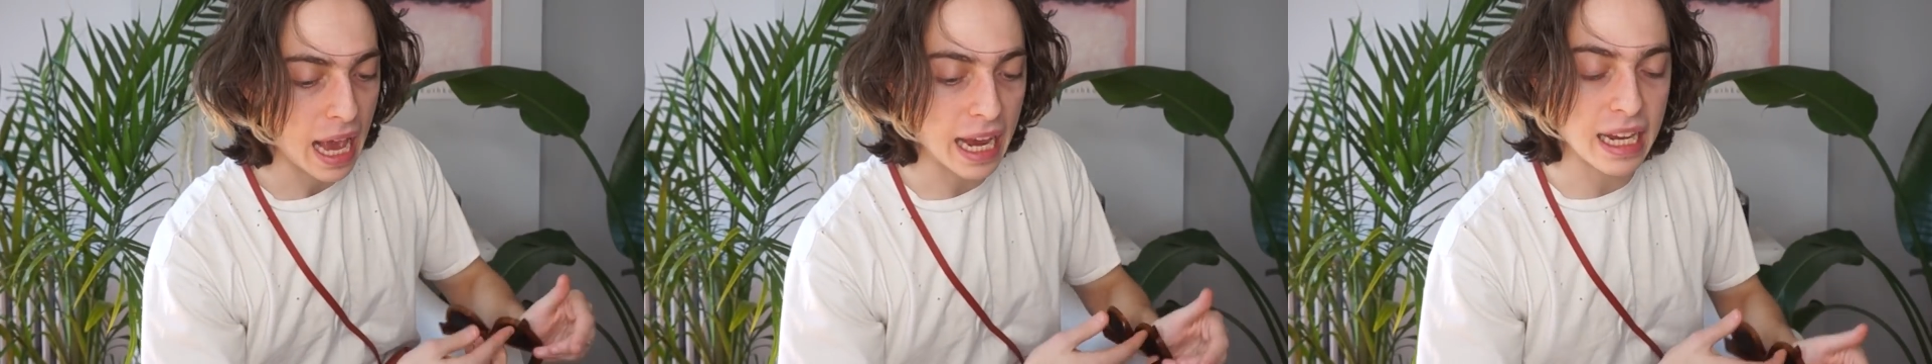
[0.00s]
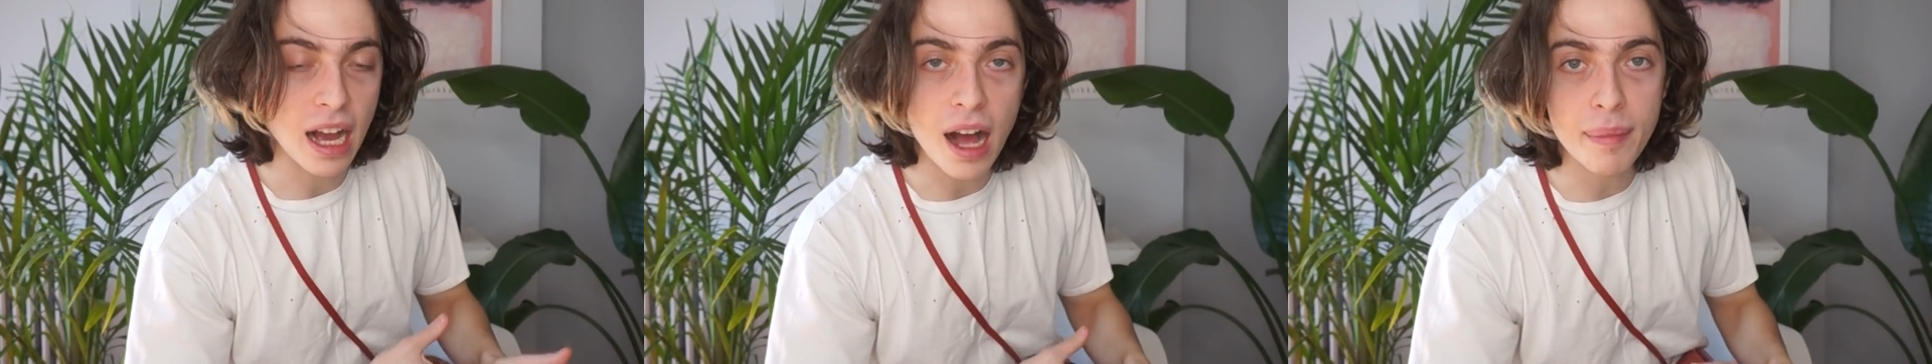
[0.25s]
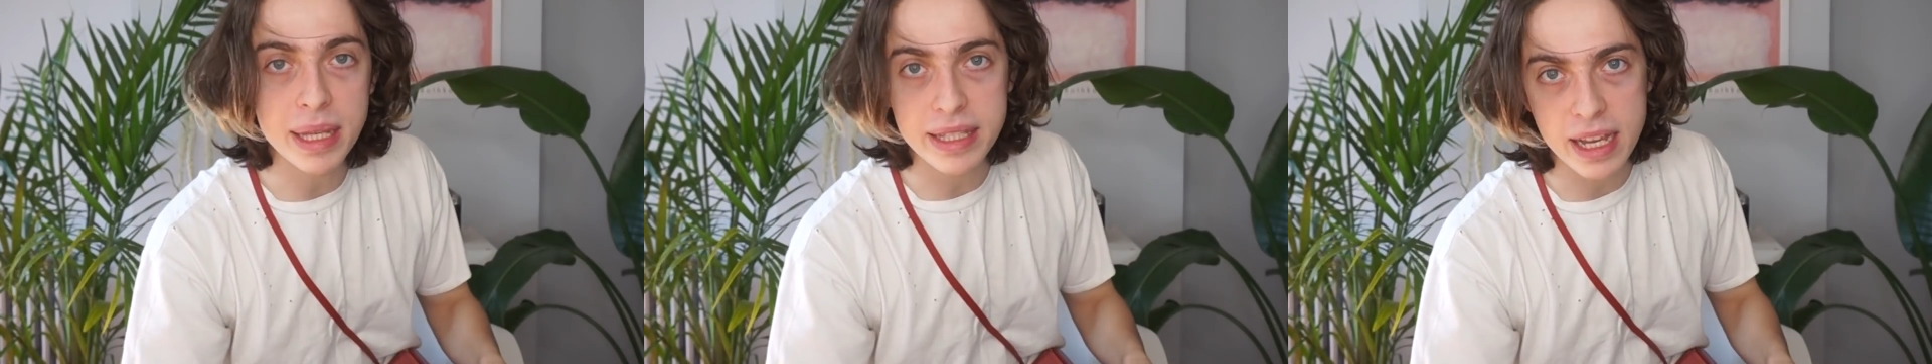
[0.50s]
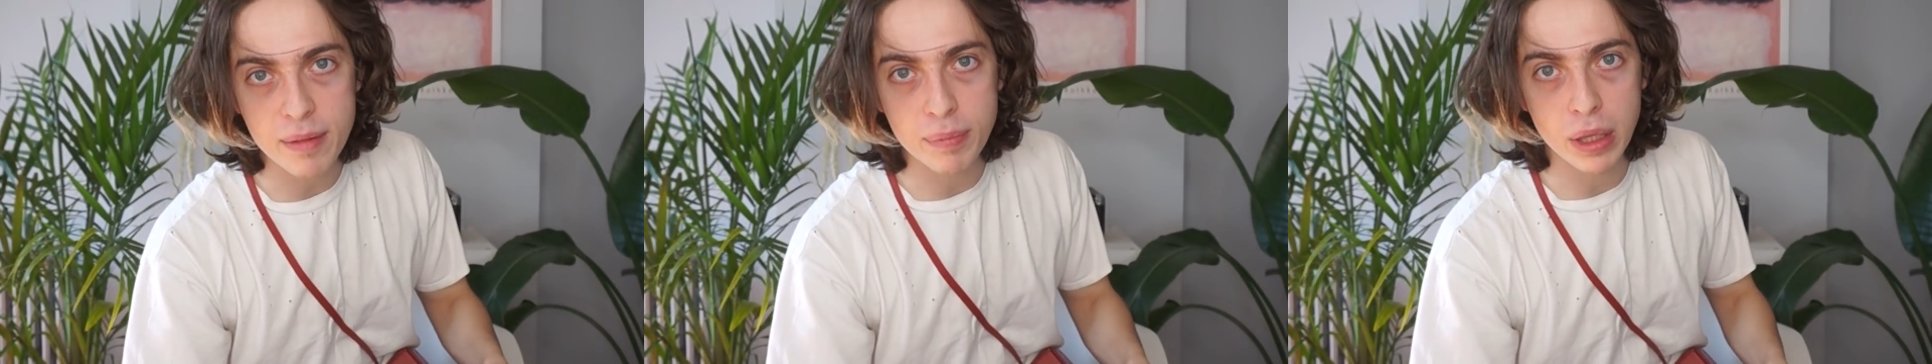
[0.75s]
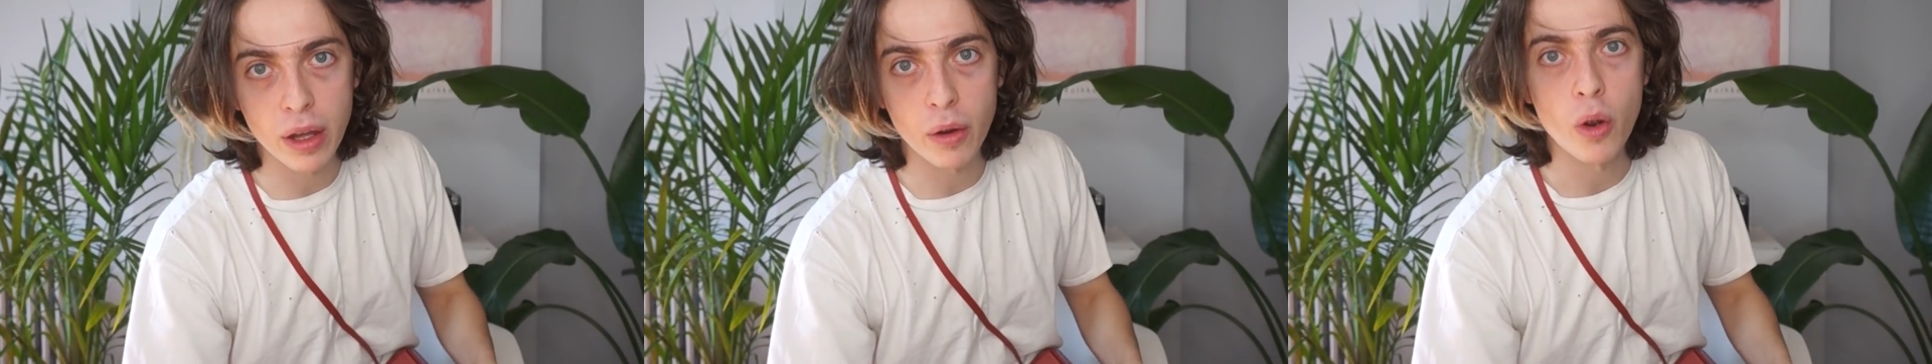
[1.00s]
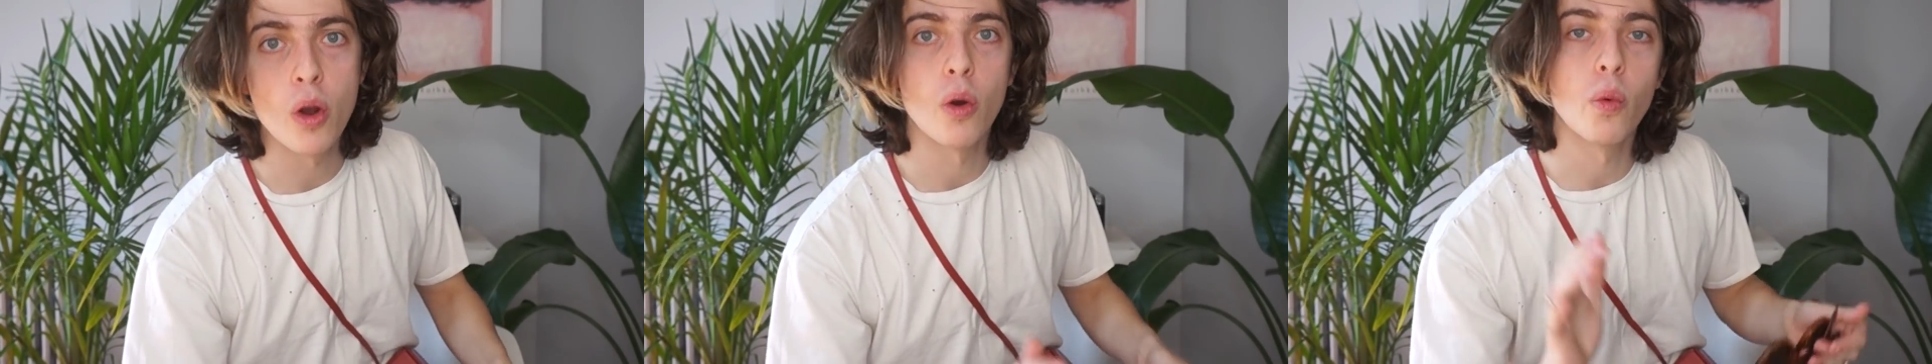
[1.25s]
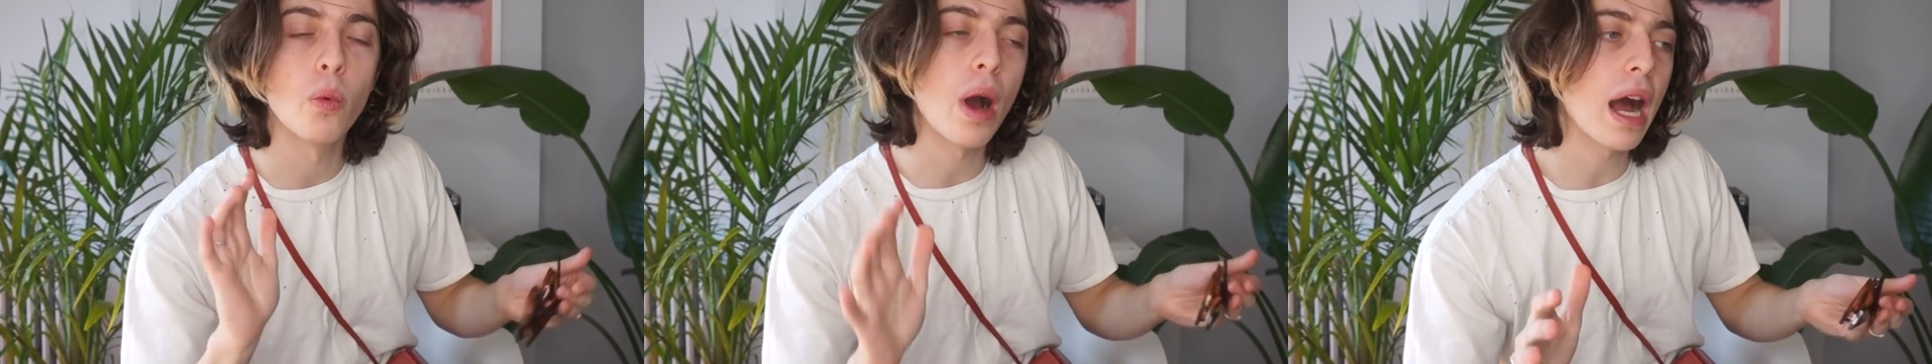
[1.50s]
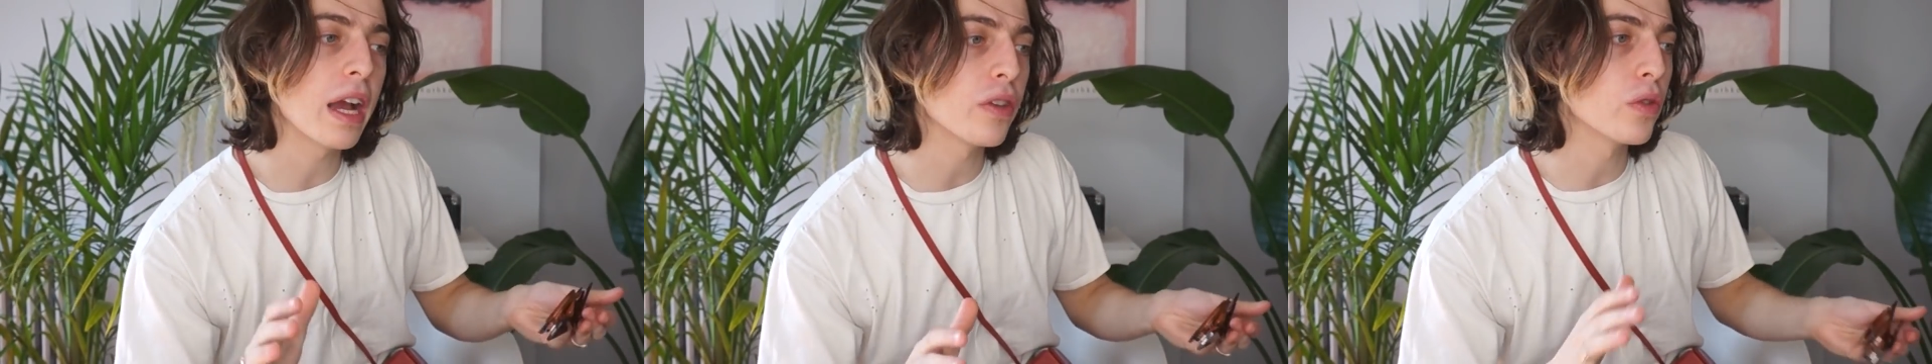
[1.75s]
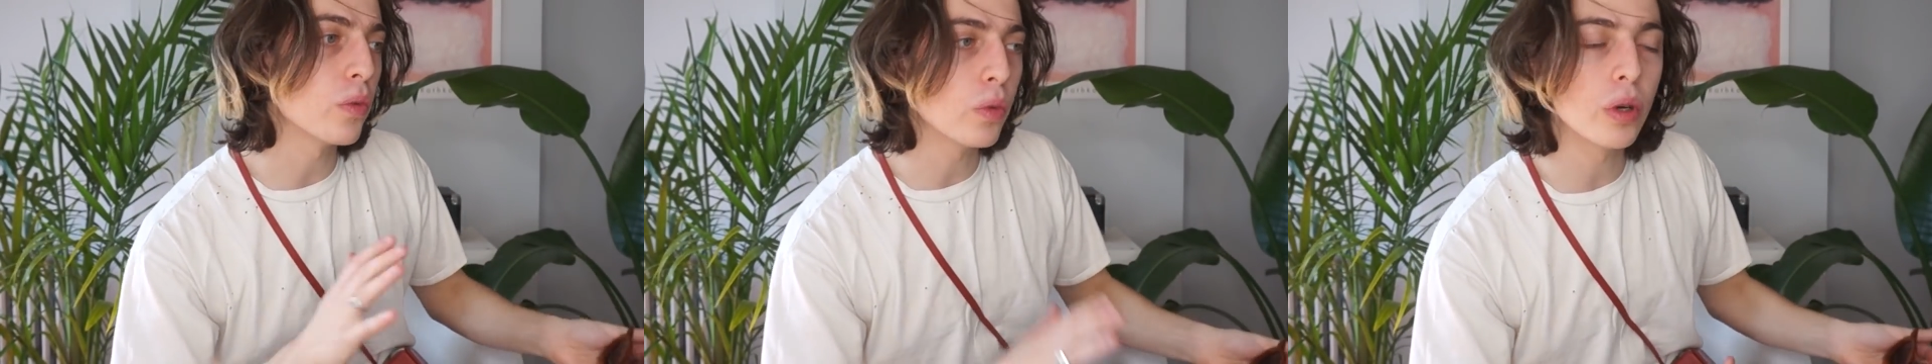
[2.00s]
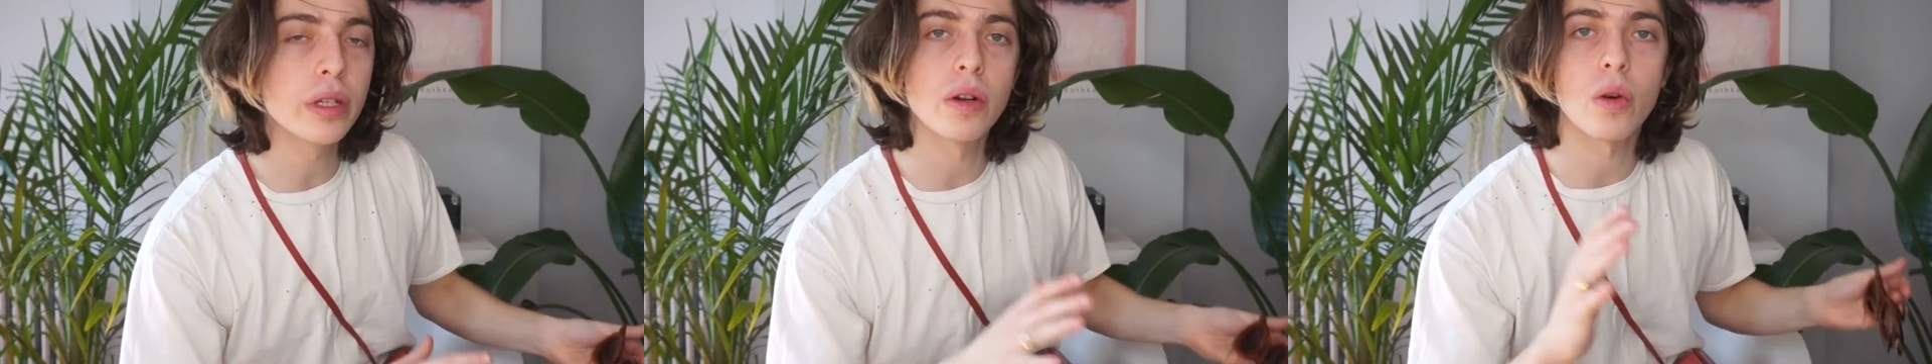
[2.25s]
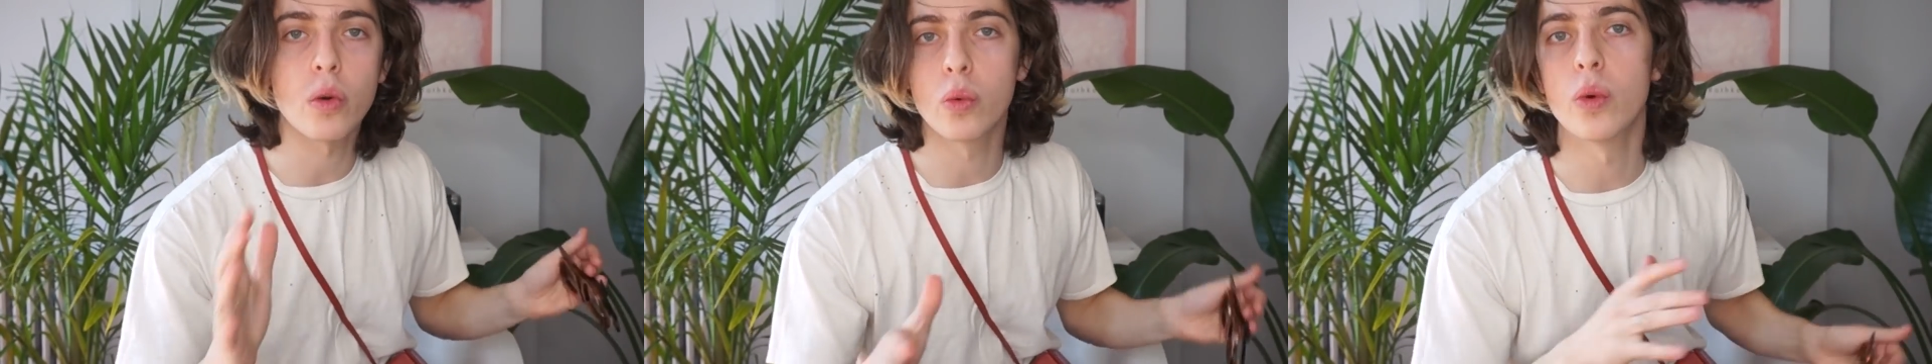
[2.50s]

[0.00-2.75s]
and comment down below why you would or